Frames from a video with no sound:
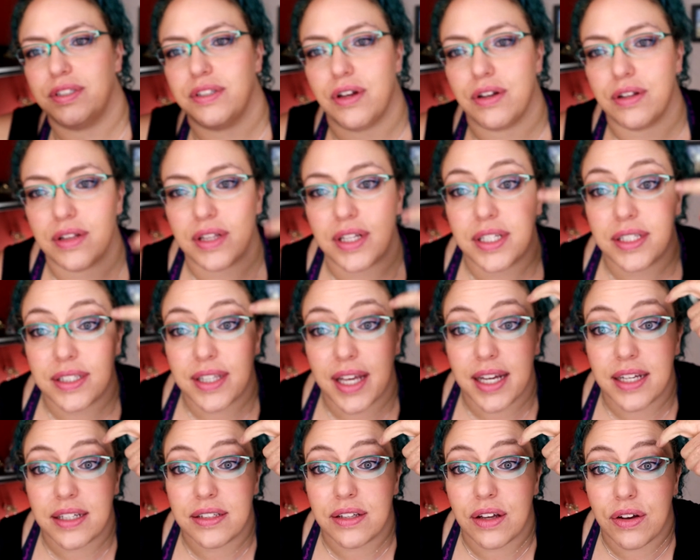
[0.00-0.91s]
certainly
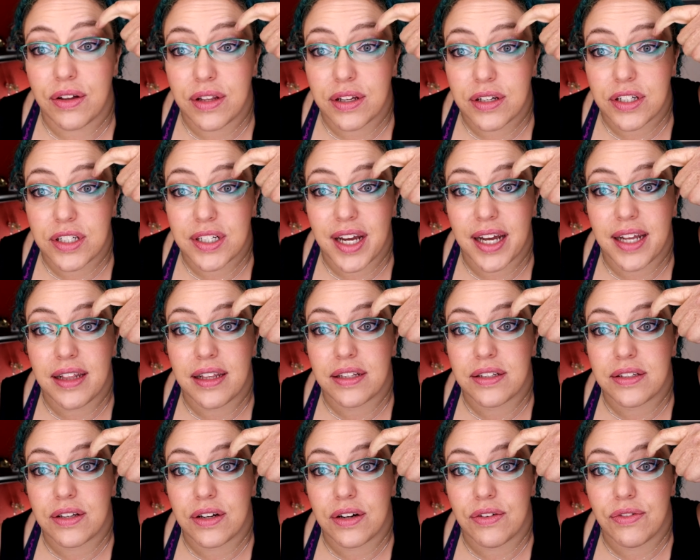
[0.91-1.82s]
say so. The shade
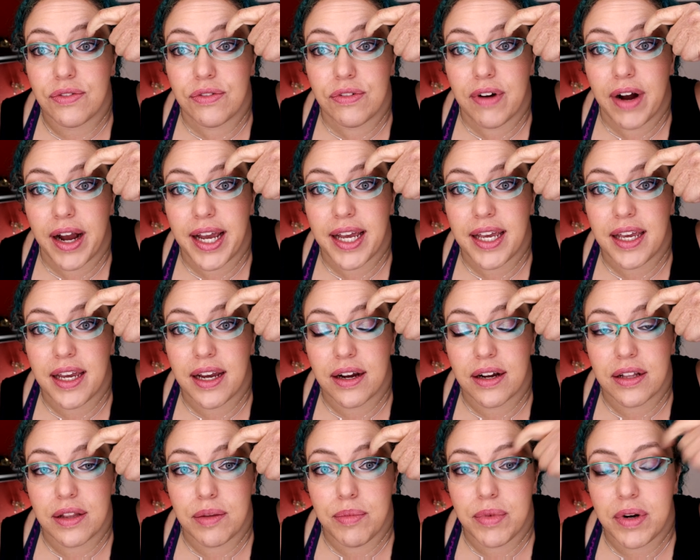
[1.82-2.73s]
that's sort of right
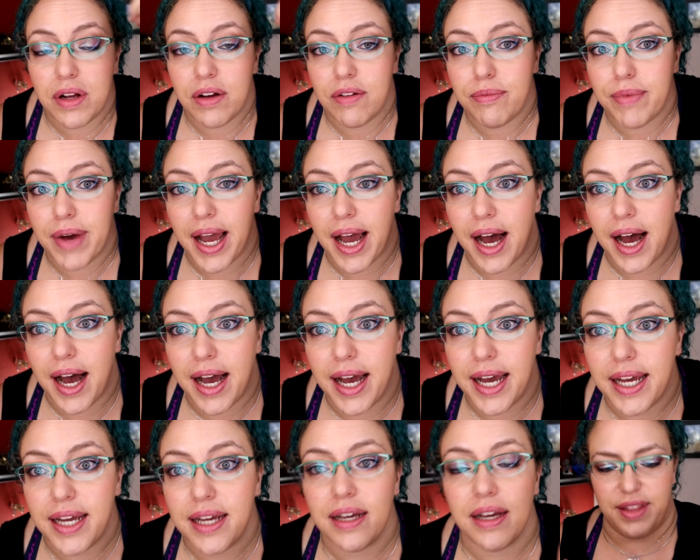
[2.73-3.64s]
here in the middle of my
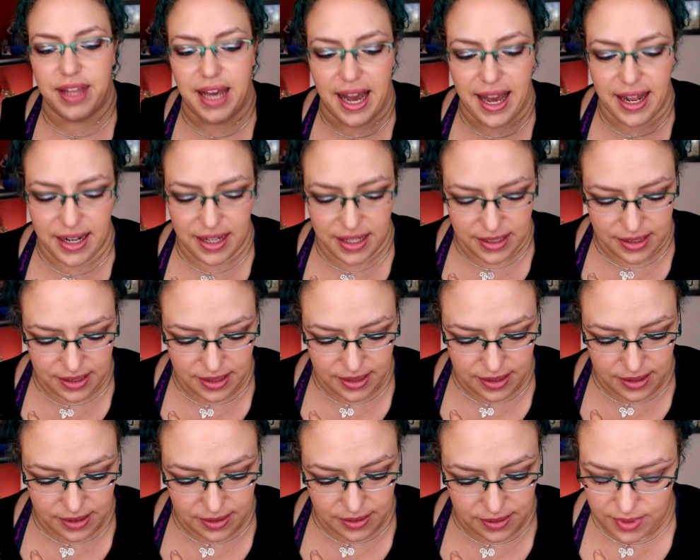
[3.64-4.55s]
eye. That
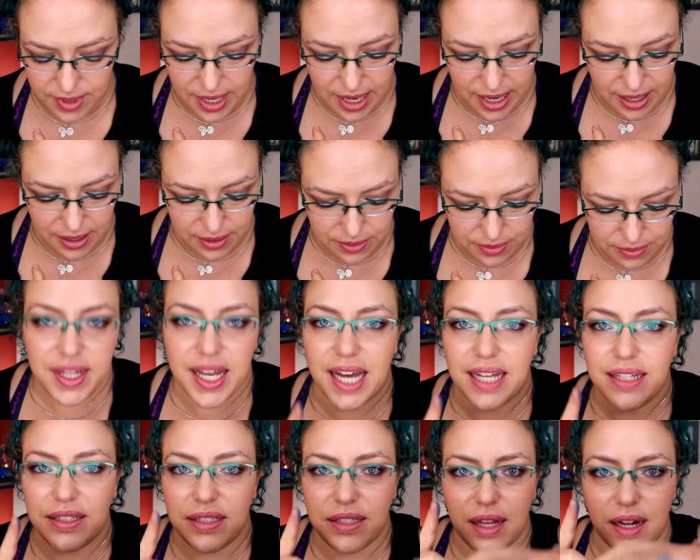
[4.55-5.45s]
is that
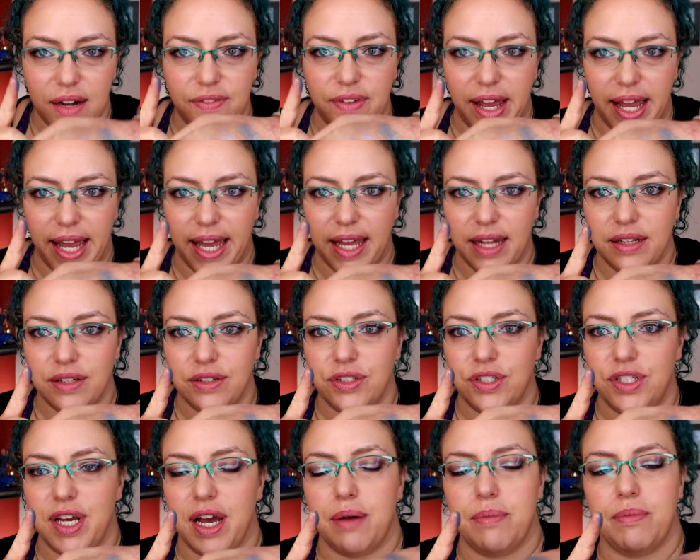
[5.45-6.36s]
that's sort of a
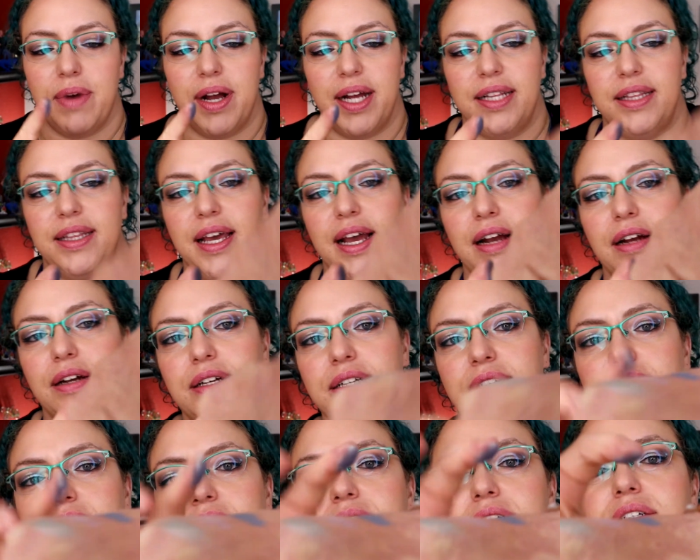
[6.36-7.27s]
hidden gem right there
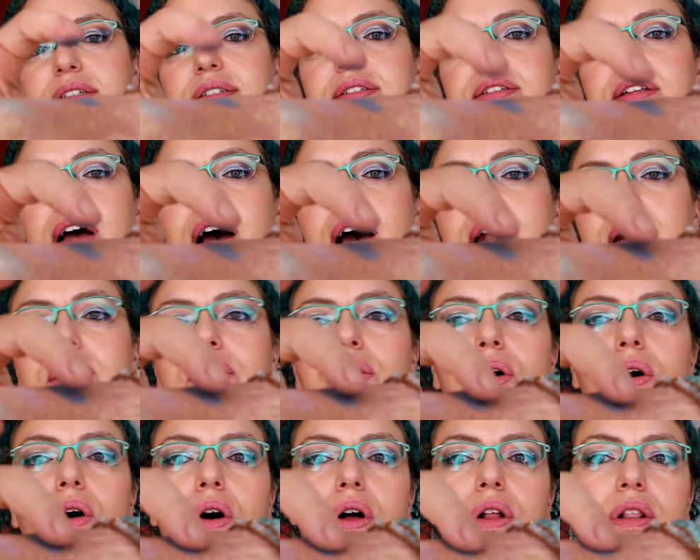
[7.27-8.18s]
because it does not at
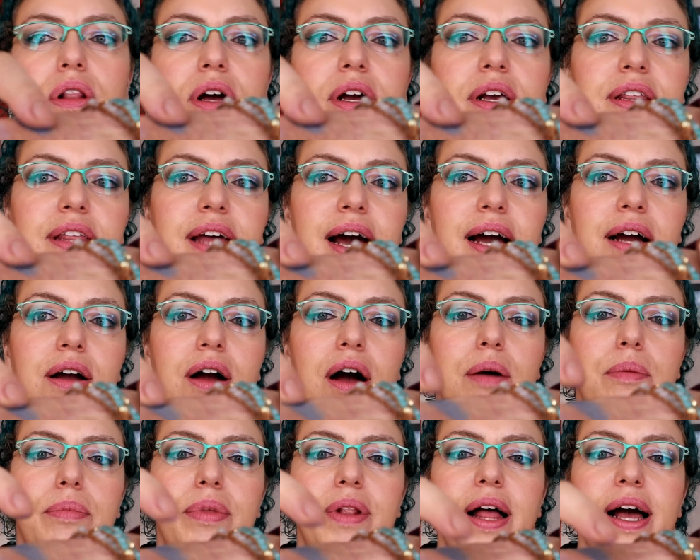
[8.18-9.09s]
all look that
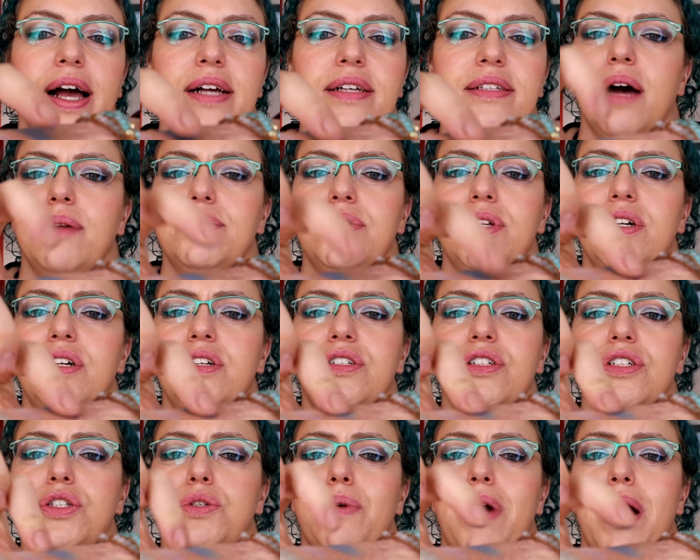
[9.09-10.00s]
complex. I'm sort of
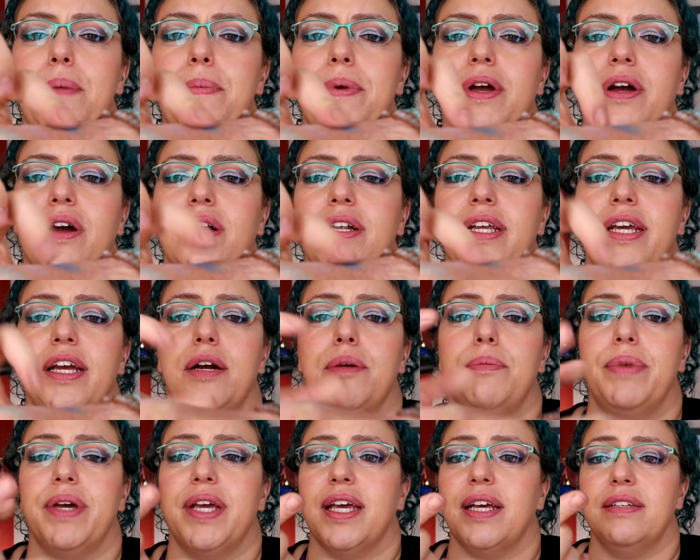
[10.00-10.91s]
just swiping on
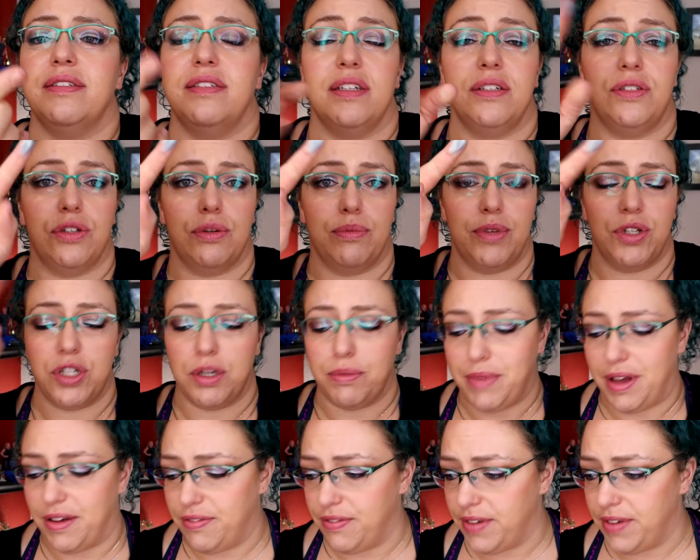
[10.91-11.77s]
here because there's so much on my